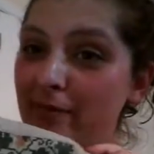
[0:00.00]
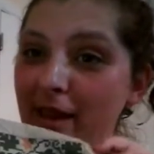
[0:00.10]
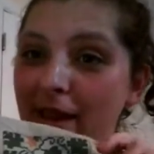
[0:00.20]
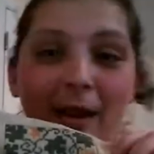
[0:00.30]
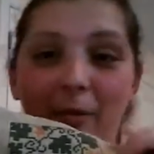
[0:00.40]

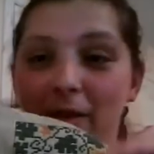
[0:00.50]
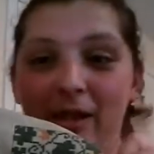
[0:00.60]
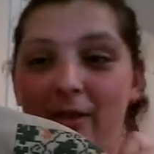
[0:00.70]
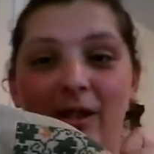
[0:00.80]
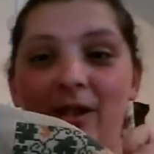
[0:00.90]
and I wasn't
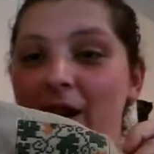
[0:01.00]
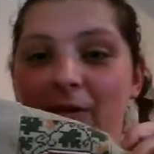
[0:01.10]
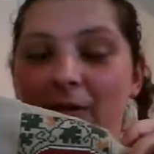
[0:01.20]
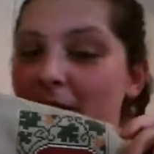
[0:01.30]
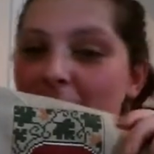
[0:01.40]
going to try to
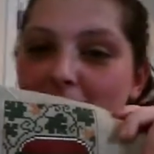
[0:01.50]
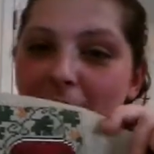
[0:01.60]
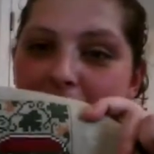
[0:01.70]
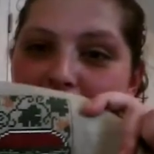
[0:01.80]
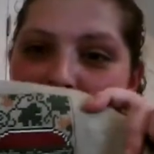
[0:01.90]
redo it,
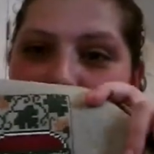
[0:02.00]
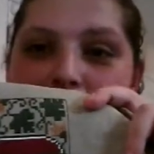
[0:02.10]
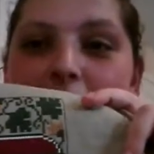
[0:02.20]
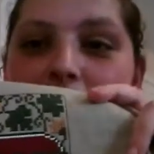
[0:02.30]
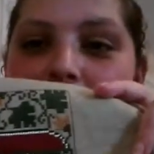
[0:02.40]

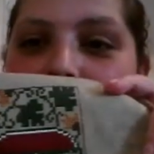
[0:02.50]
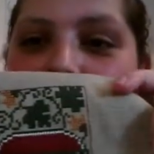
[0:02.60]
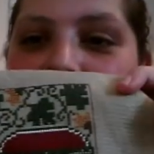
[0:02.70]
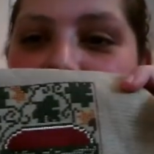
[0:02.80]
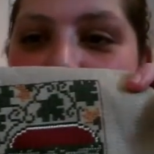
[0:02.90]
so
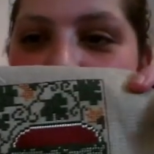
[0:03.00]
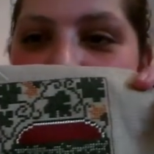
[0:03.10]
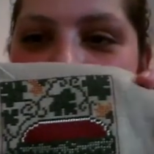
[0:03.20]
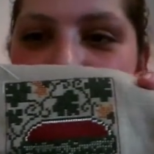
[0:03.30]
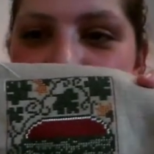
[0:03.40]
that's how it is.